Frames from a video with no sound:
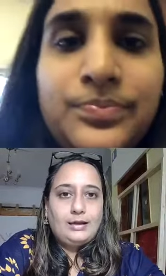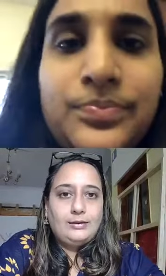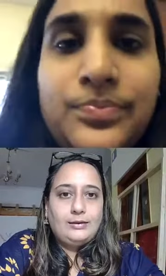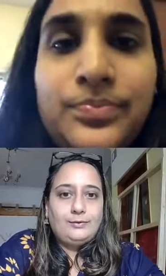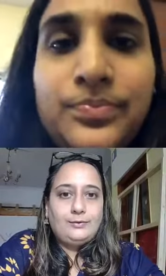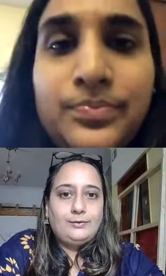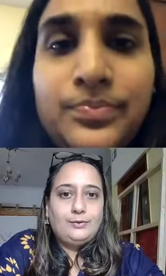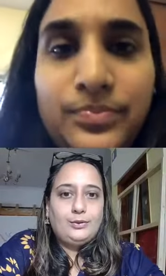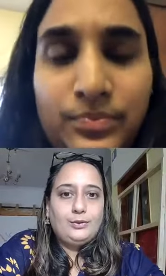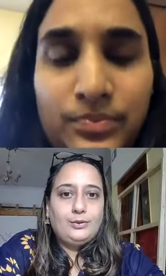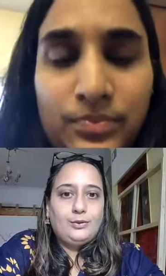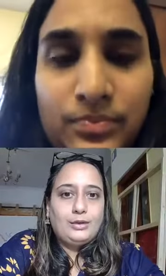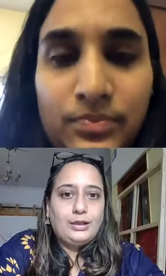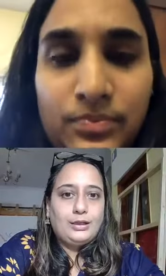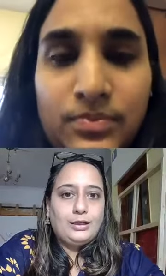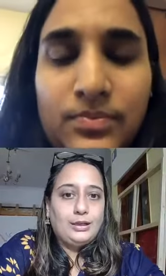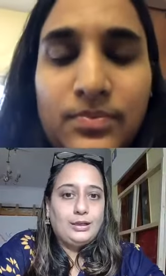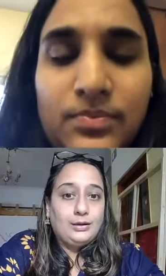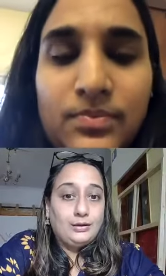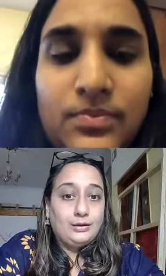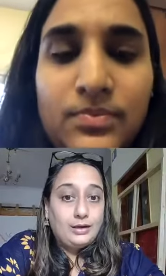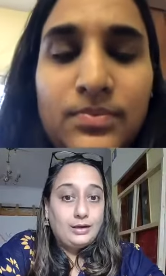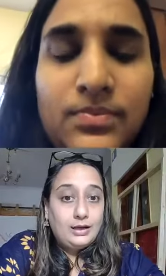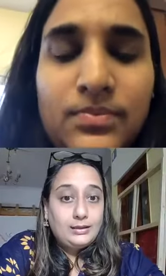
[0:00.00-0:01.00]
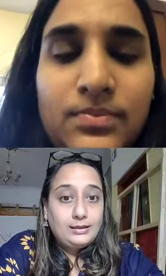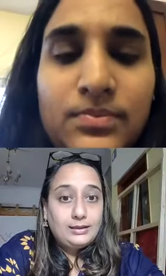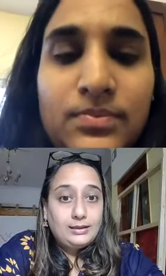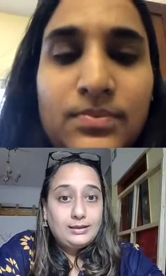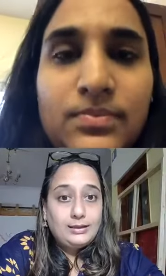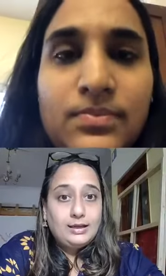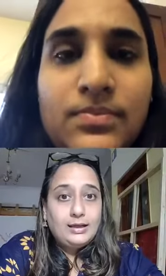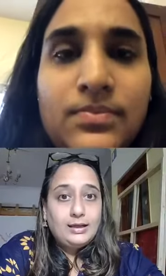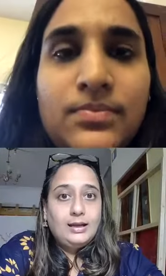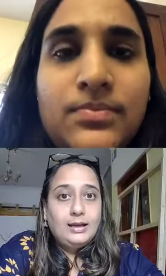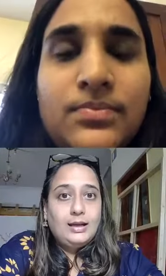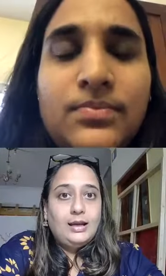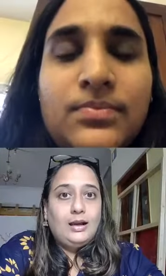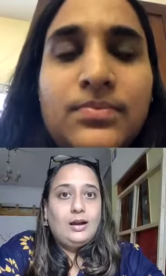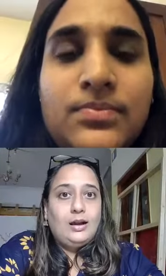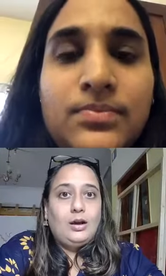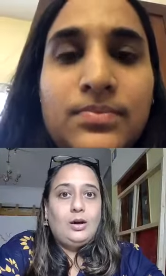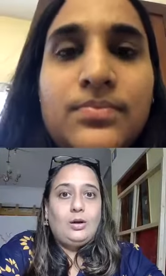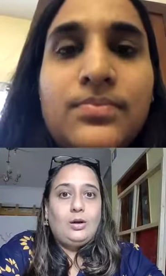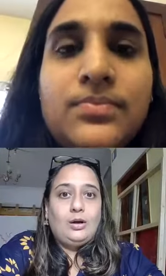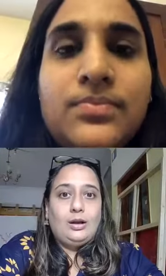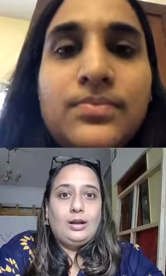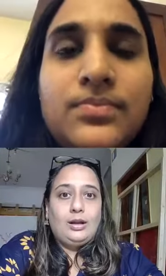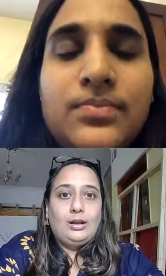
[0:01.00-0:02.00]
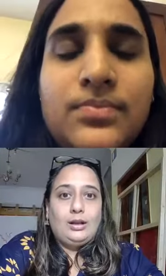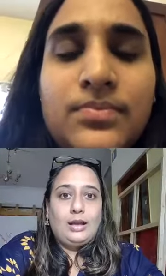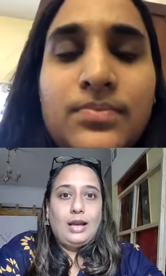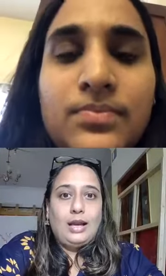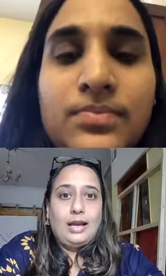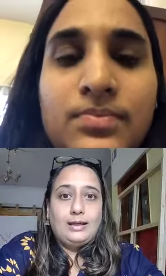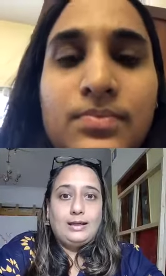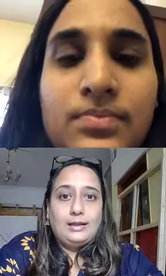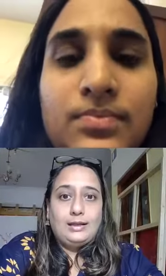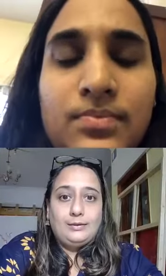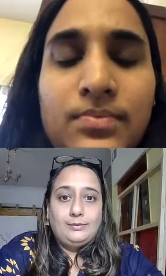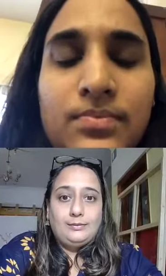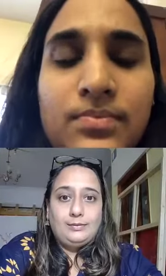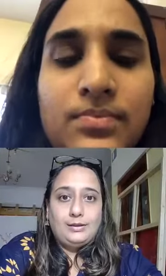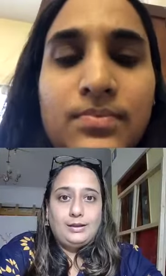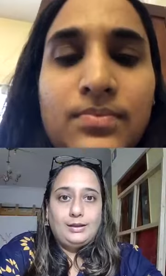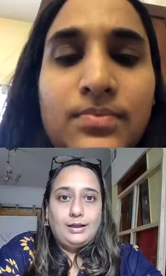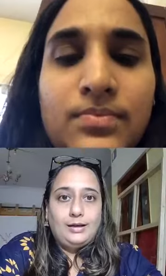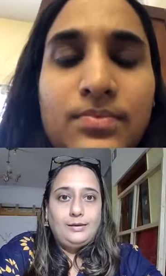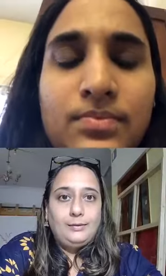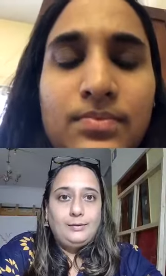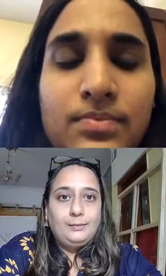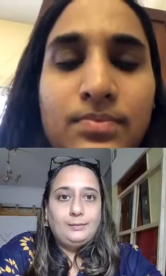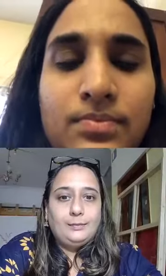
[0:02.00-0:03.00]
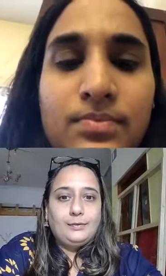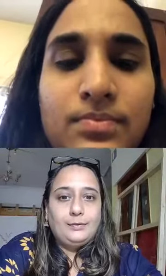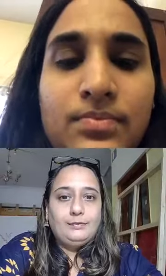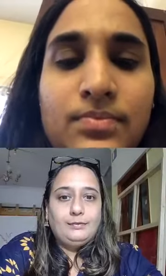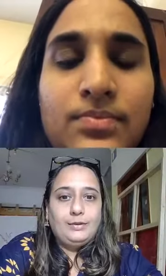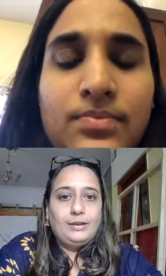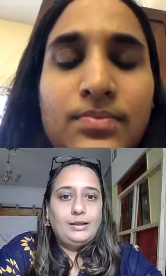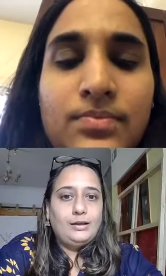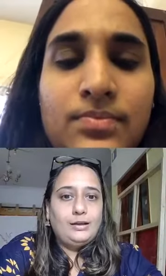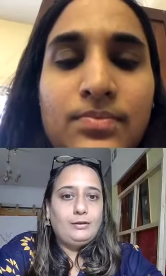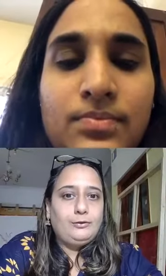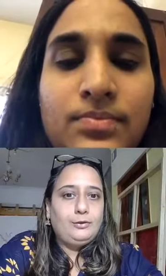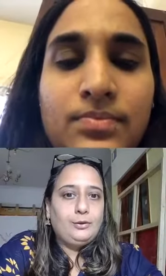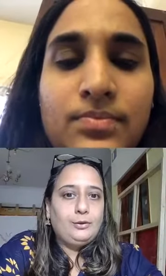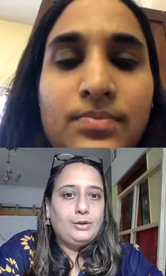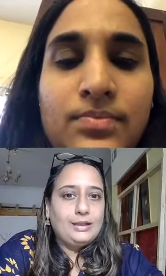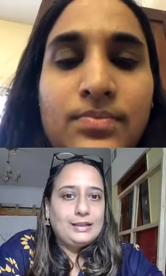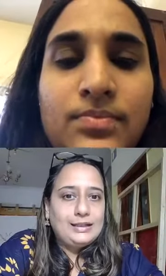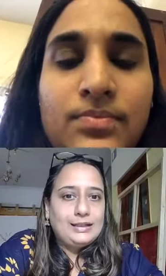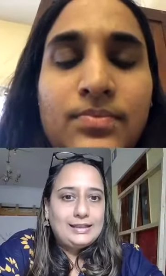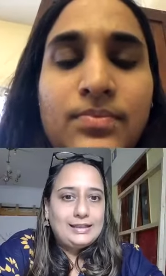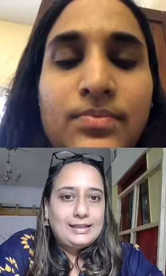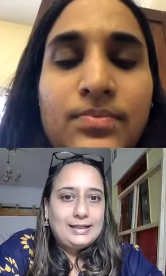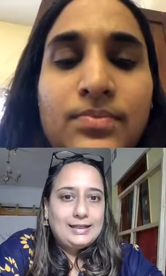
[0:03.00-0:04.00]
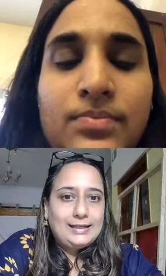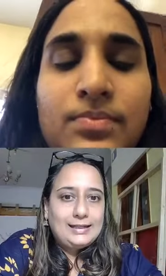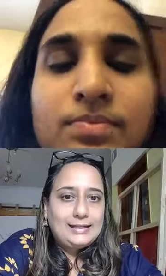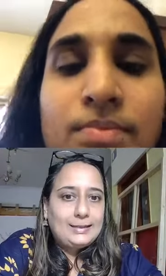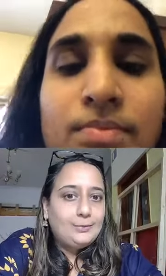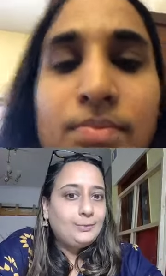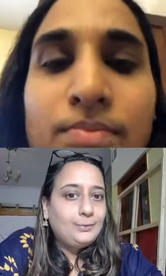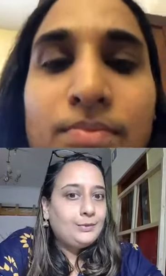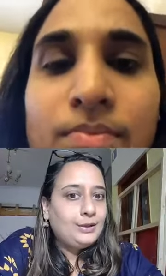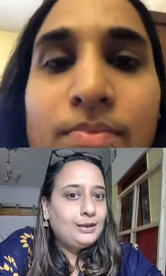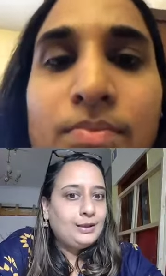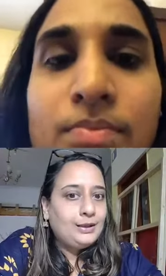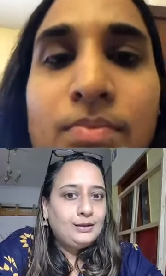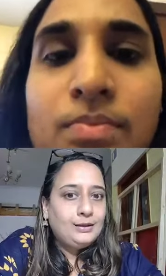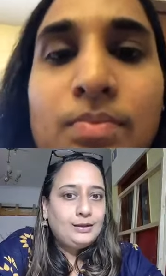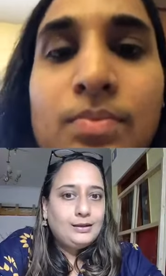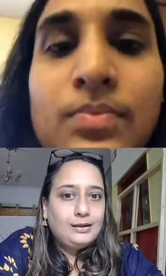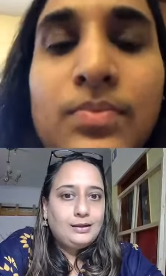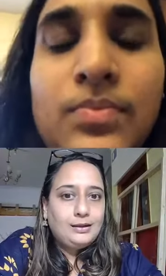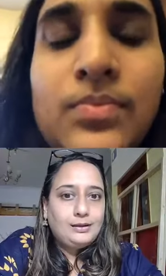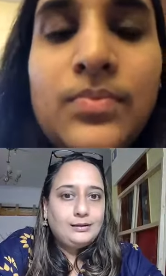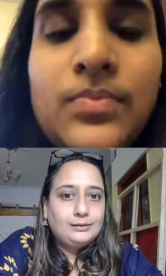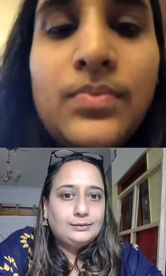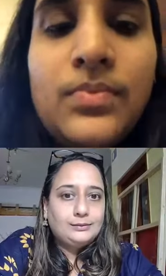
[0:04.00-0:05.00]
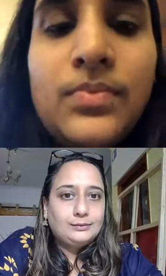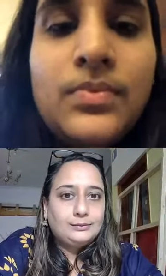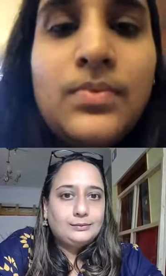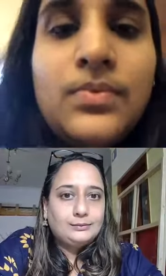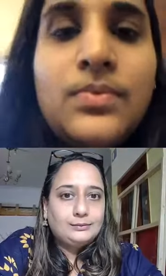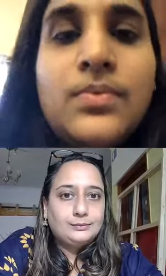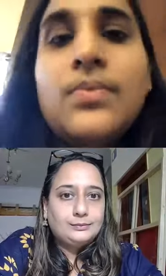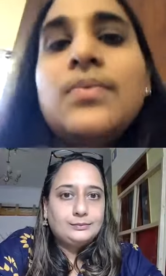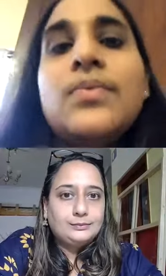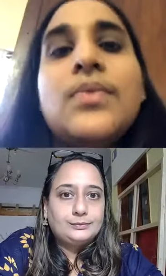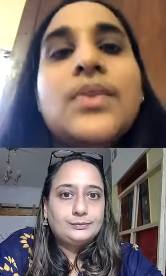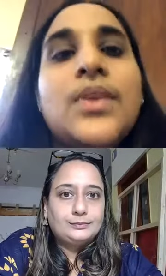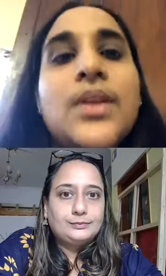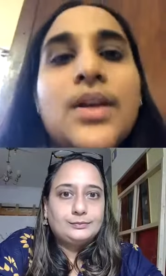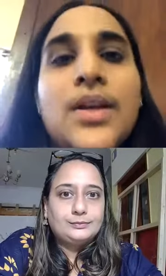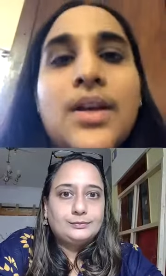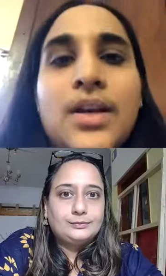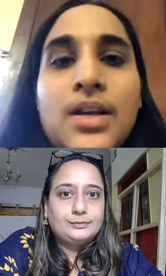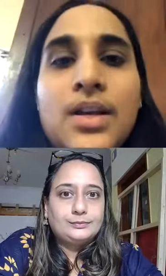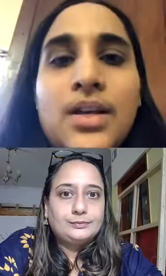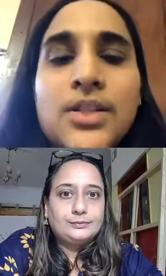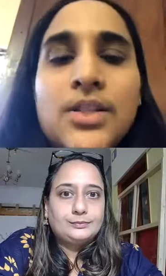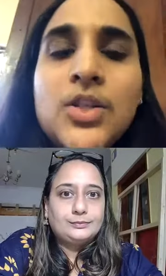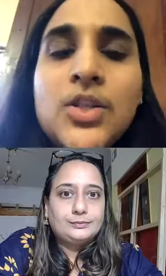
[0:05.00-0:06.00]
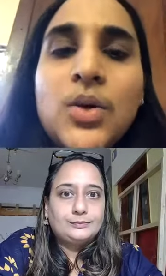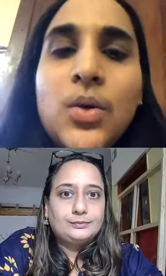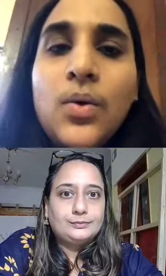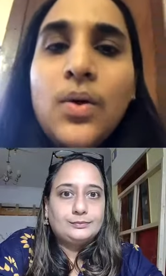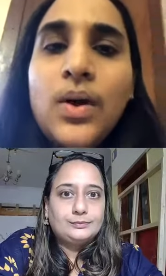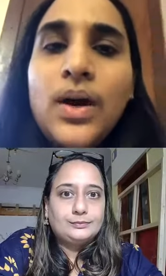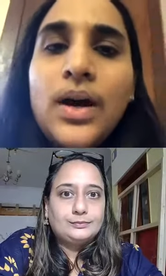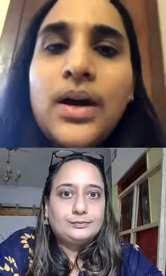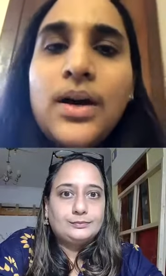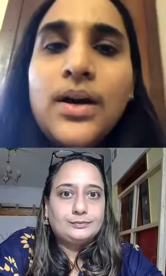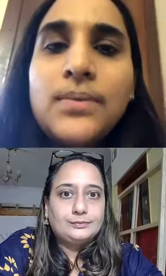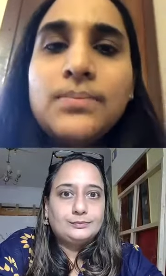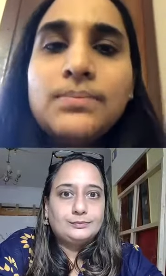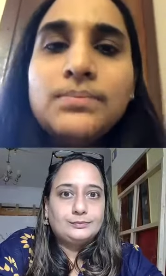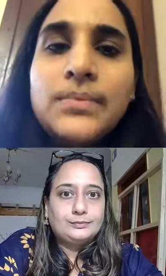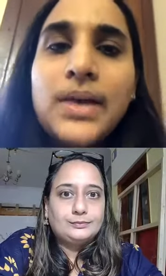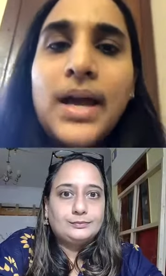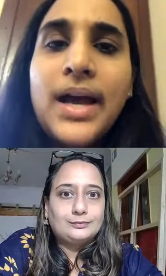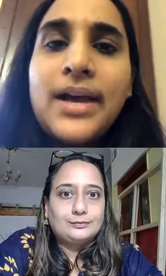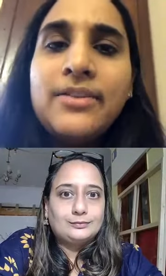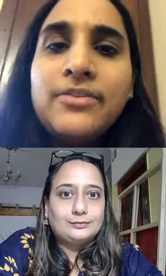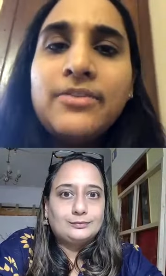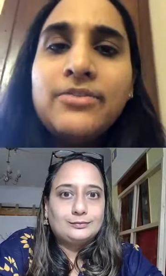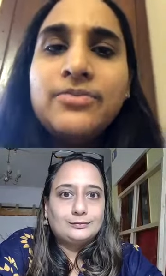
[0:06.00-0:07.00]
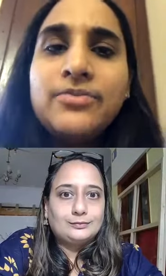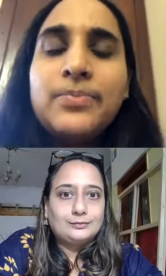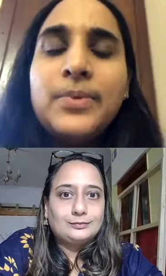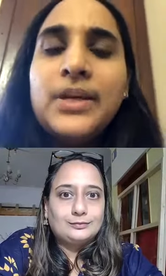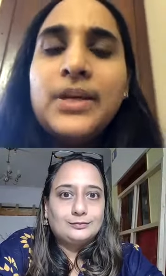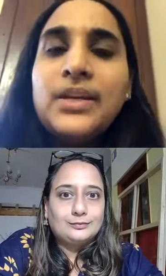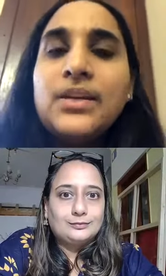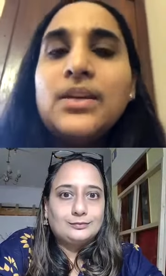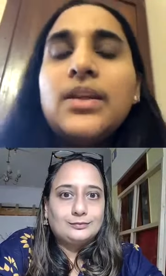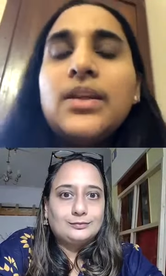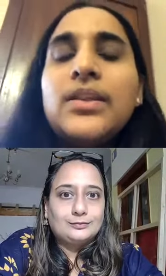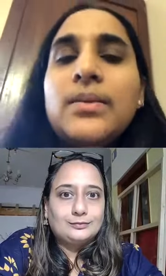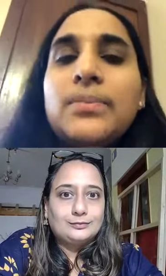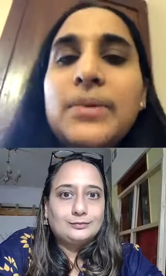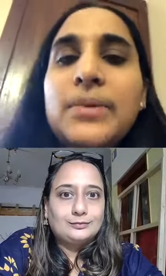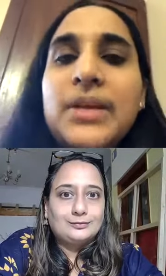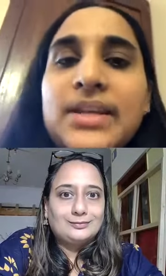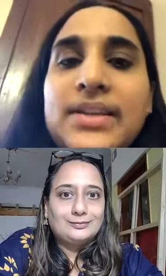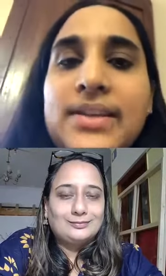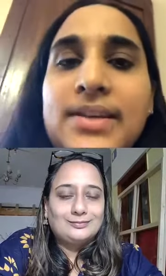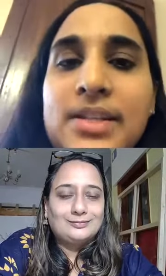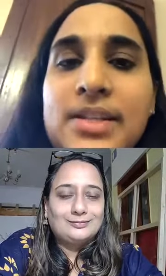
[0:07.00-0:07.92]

Speaker 1: if you can hear us or and hear Vidya. Vidya, if you can say something.
Speaker 2: So um,
Speaker 1: I've
Speaker 2: been in the media